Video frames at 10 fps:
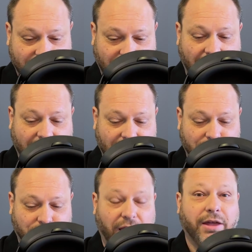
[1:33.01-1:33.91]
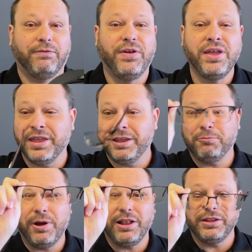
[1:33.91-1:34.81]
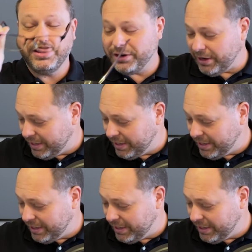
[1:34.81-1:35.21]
likely will not fit well in there.